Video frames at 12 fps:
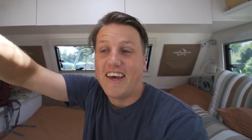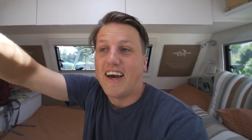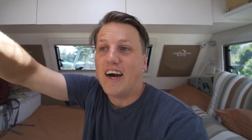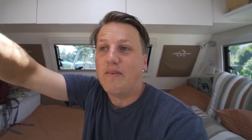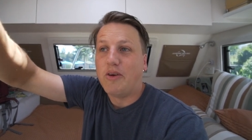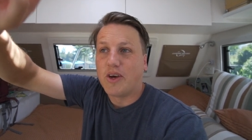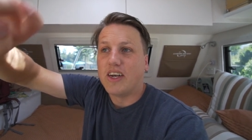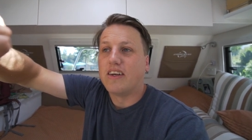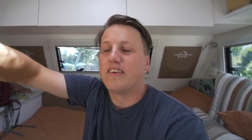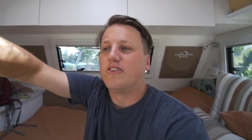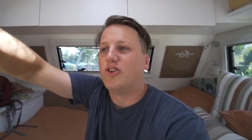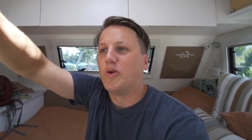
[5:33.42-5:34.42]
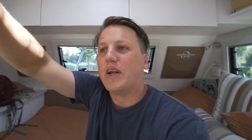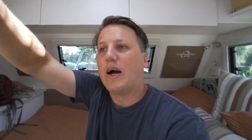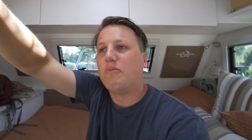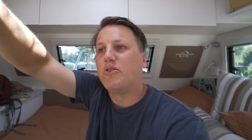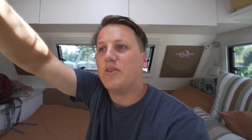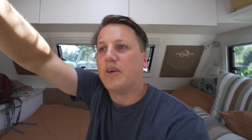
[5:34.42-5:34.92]
Um, you can join
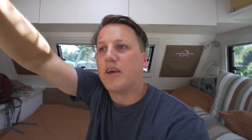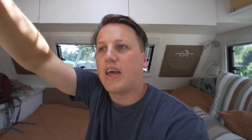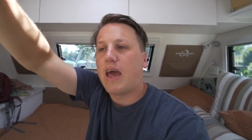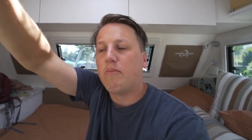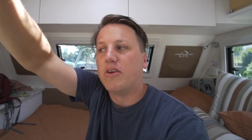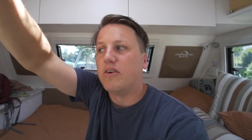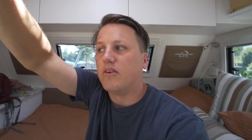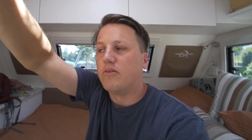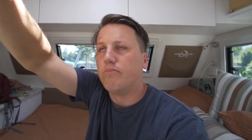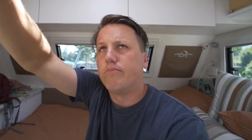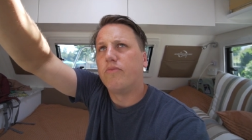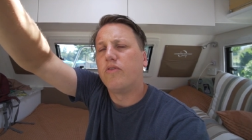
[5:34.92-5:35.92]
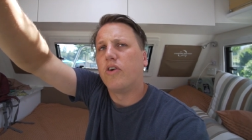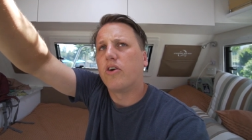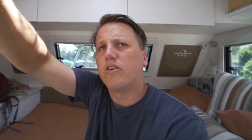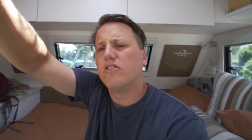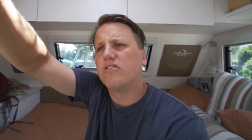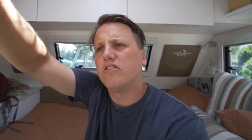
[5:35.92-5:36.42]
up to the Hanmer
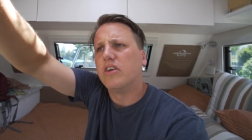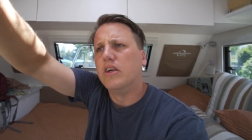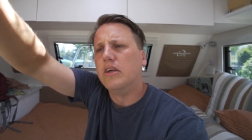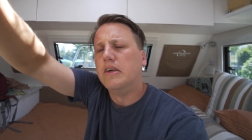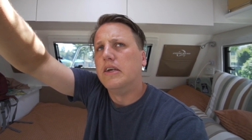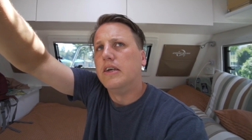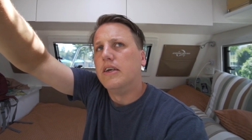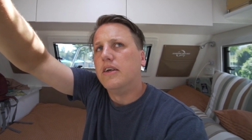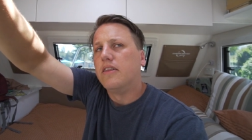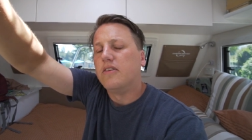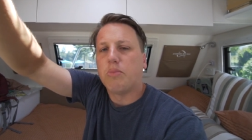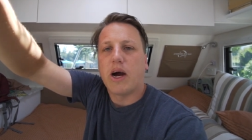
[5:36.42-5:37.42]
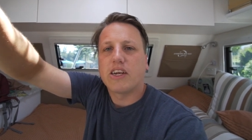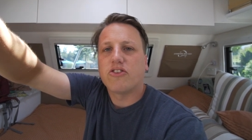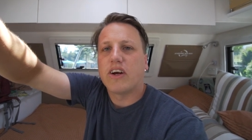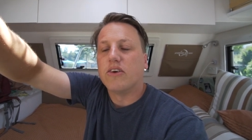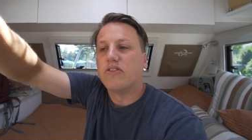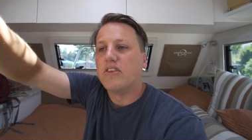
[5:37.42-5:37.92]
Forest there's bike
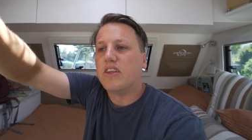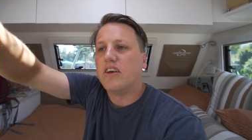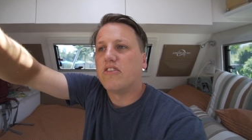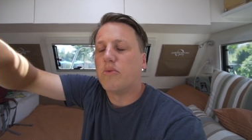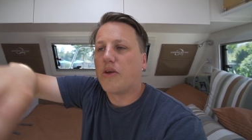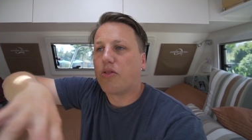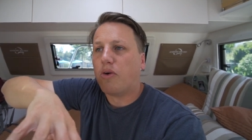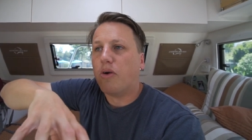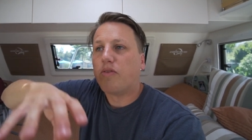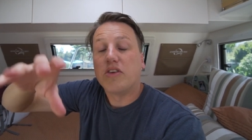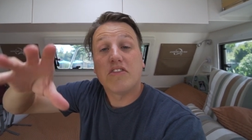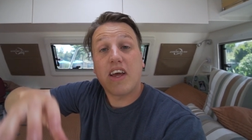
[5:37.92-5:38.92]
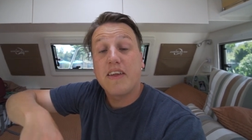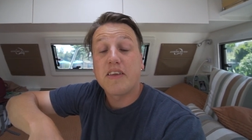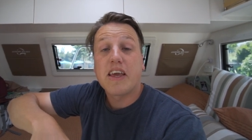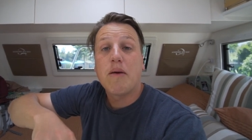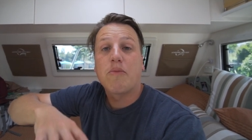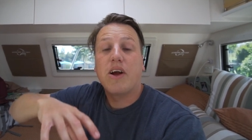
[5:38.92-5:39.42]
trails in there so we thought if we stay at the
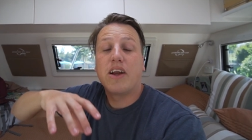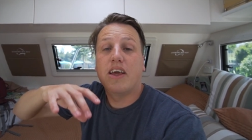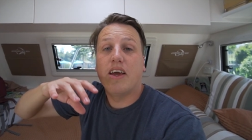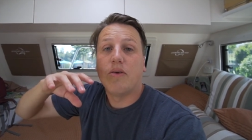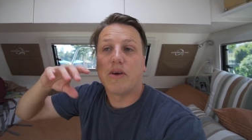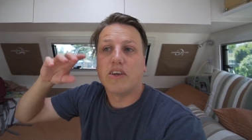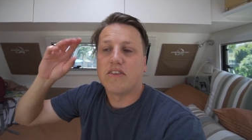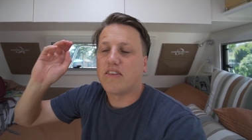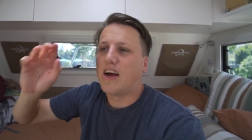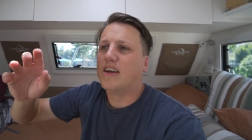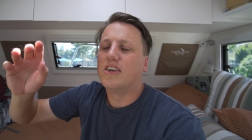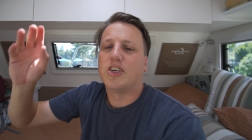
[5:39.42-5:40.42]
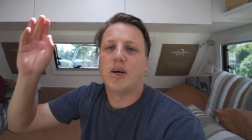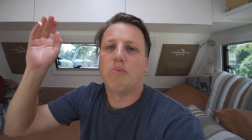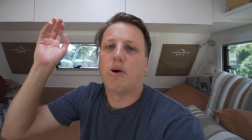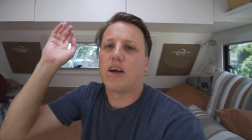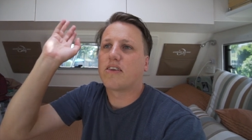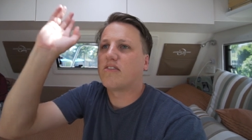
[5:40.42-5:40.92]
campground here we can just unhitch our
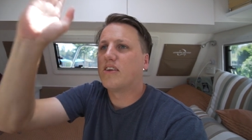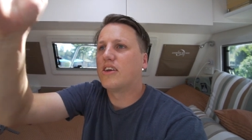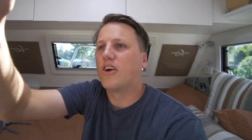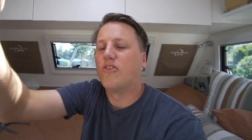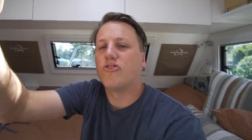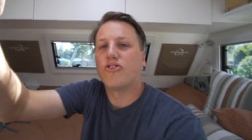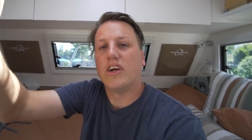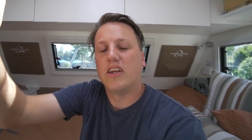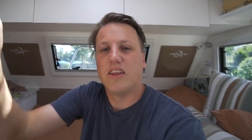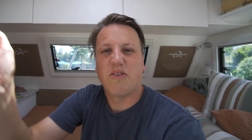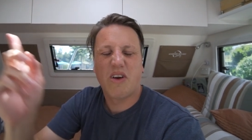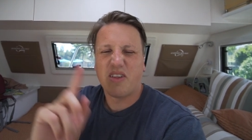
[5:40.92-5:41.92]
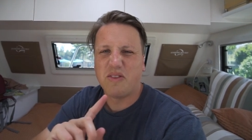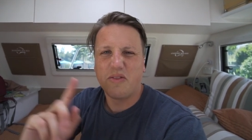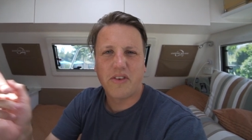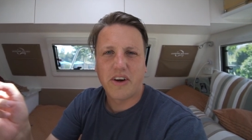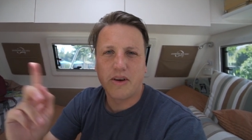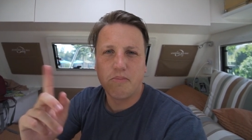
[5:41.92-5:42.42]
bikes go straight in there rather than
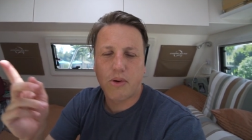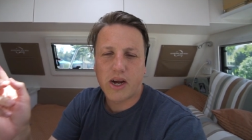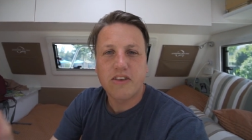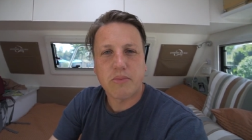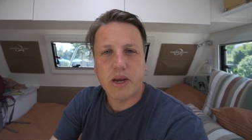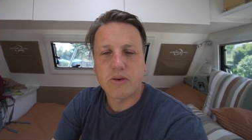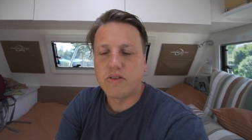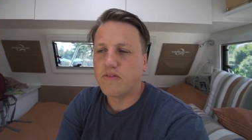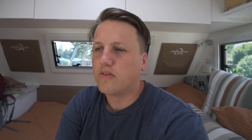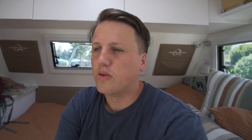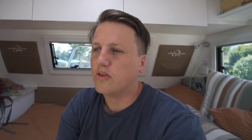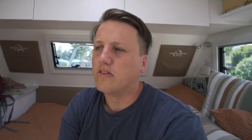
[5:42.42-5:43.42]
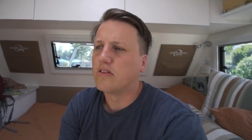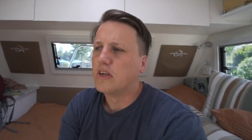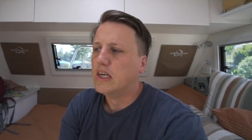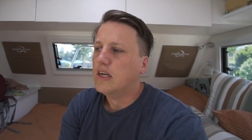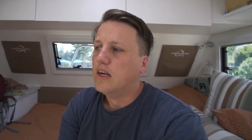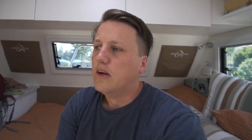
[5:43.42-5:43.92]
ferrying bikes backwards and forwards
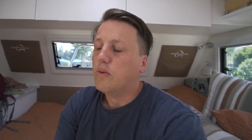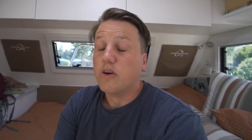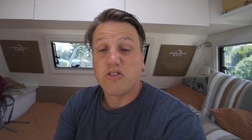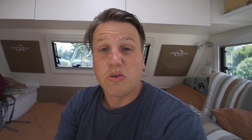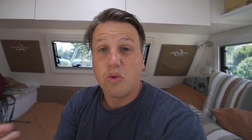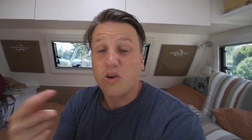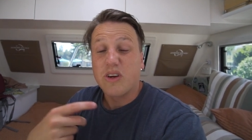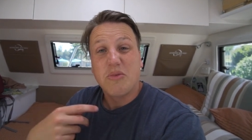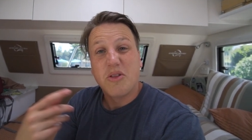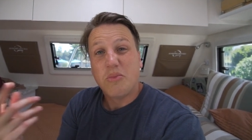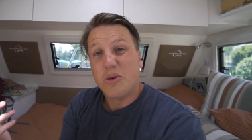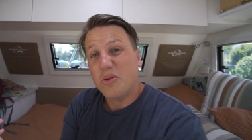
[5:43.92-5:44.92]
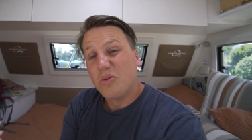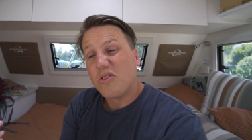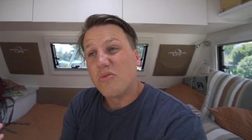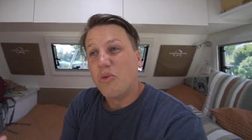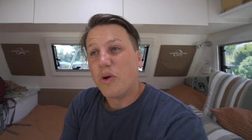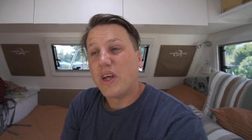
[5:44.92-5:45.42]
we also walked up to the pools
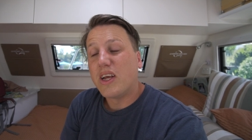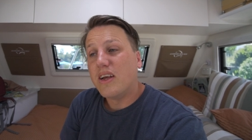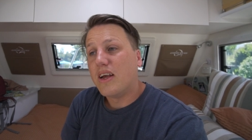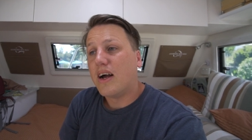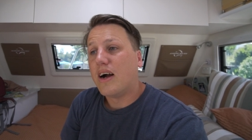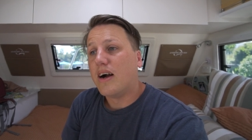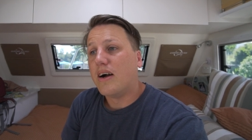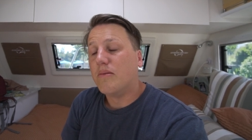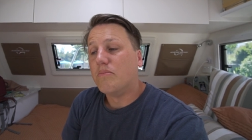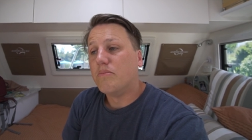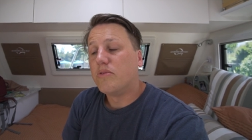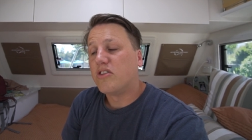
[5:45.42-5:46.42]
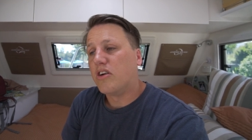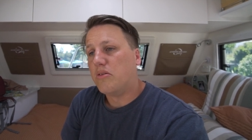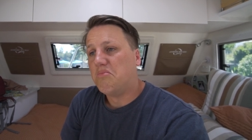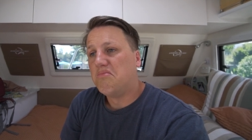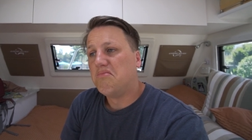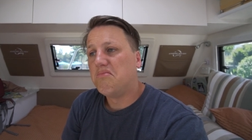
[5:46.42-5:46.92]
this morning um,
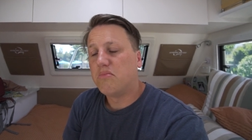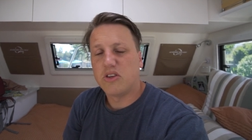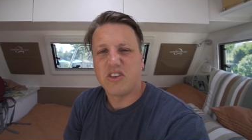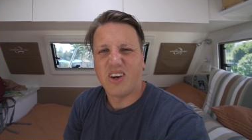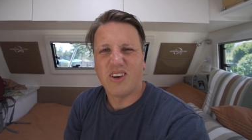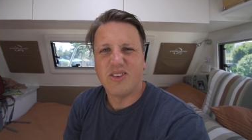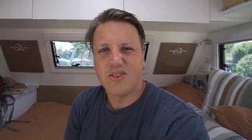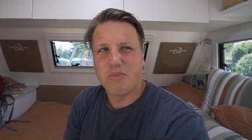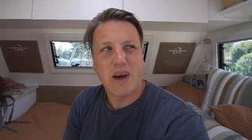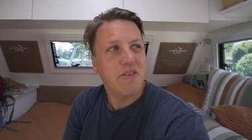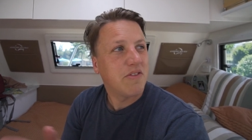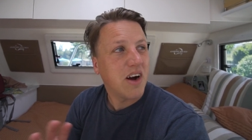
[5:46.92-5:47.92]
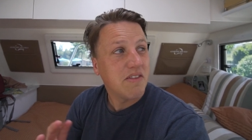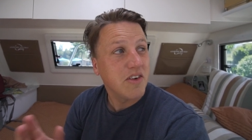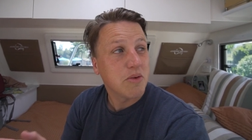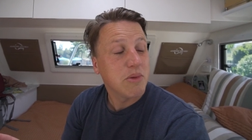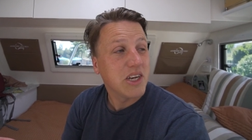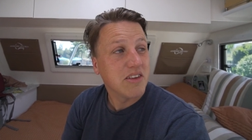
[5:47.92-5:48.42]
so was you know it's about
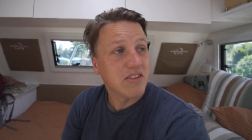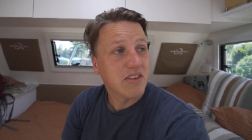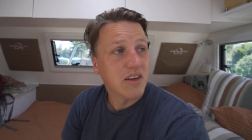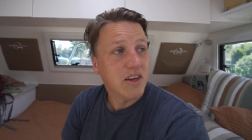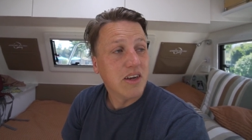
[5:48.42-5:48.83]
500 meters